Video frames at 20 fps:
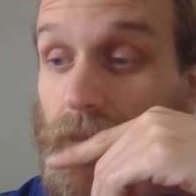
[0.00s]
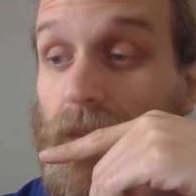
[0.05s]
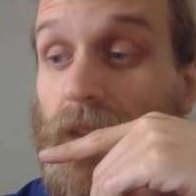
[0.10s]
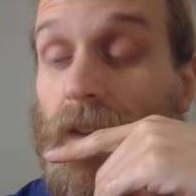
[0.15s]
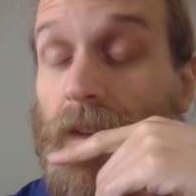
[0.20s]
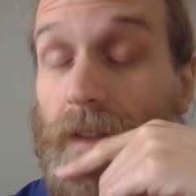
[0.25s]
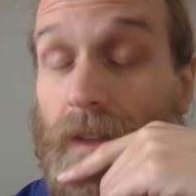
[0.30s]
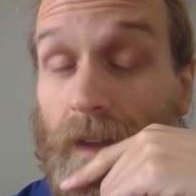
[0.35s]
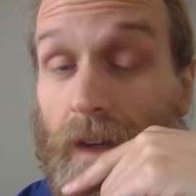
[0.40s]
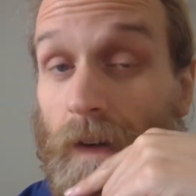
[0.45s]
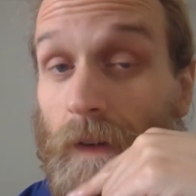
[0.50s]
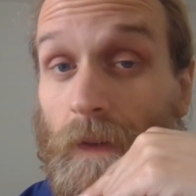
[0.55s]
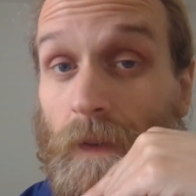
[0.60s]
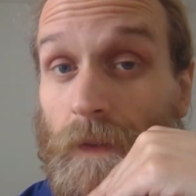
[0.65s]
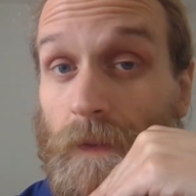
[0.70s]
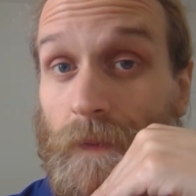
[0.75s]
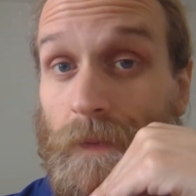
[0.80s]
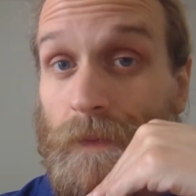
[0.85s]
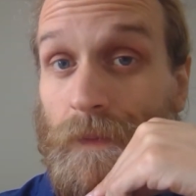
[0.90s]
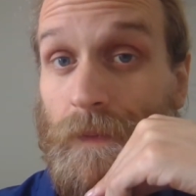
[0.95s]
And
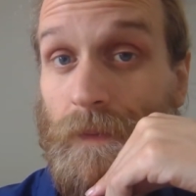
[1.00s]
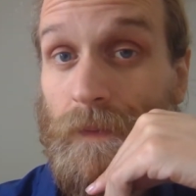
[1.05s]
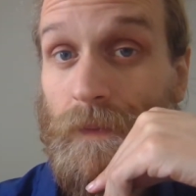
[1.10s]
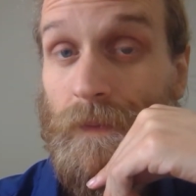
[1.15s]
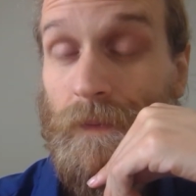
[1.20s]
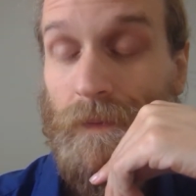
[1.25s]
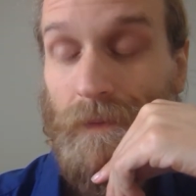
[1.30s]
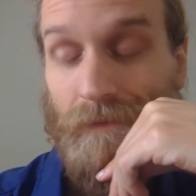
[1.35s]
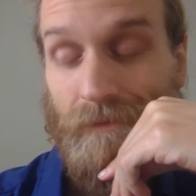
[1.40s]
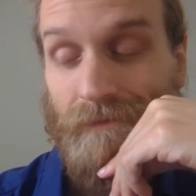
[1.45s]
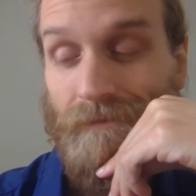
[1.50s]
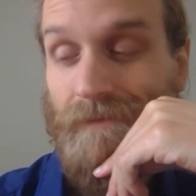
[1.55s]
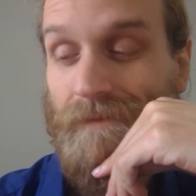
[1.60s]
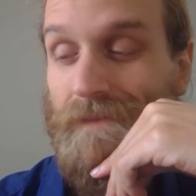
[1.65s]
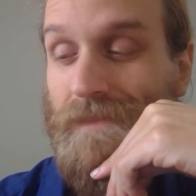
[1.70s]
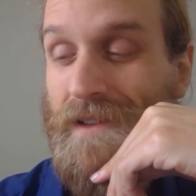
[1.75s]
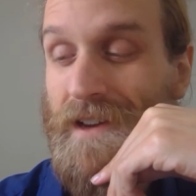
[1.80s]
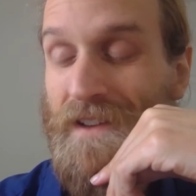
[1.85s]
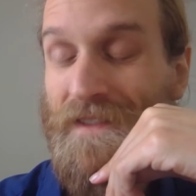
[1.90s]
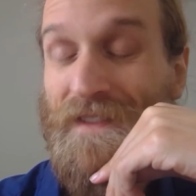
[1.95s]
now,
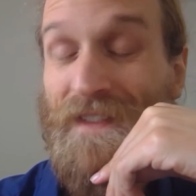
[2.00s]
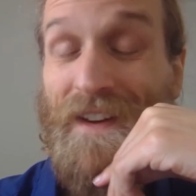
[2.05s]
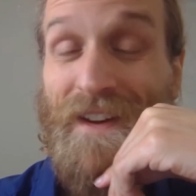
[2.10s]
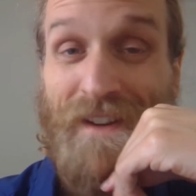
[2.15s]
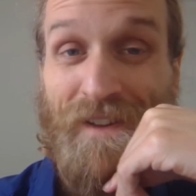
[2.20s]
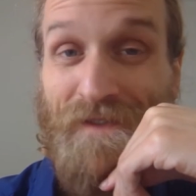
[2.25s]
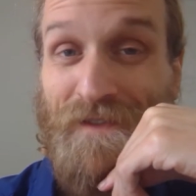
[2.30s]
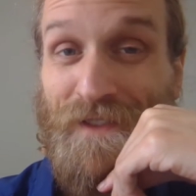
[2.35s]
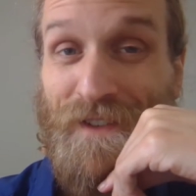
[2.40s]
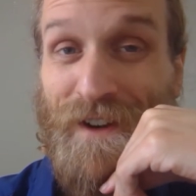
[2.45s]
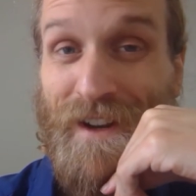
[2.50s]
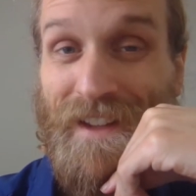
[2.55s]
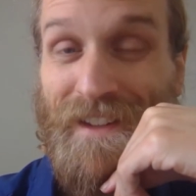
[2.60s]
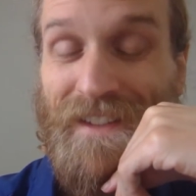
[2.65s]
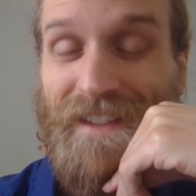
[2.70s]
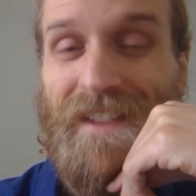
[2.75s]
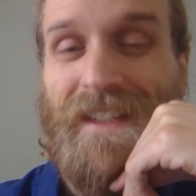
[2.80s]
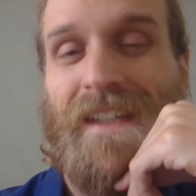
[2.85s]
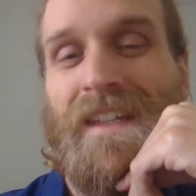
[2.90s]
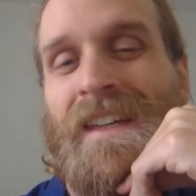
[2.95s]
my fair
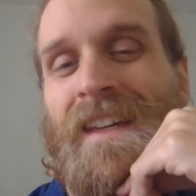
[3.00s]
friend,